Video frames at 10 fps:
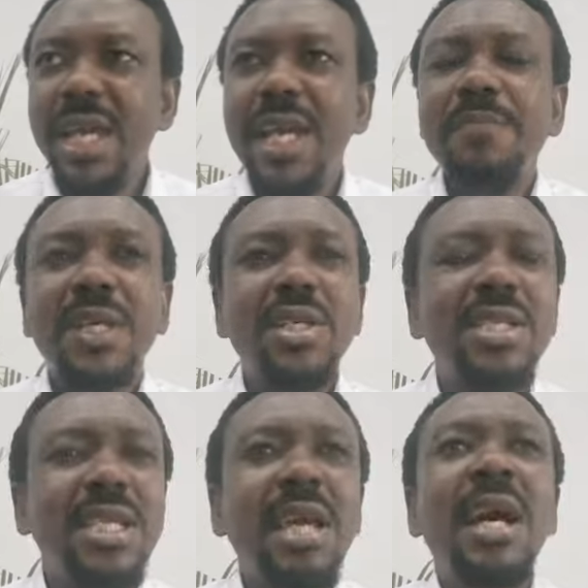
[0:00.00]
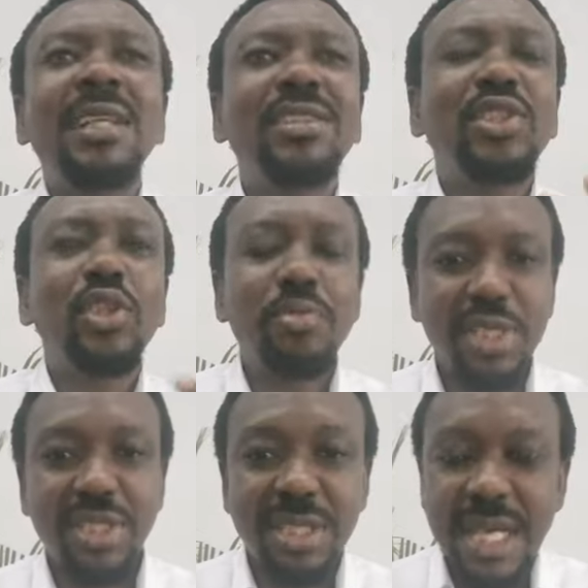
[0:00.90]
and because they had so
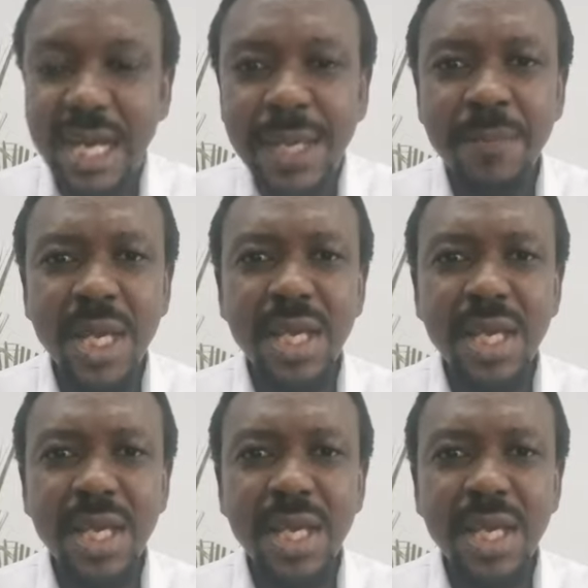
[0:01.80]
much time,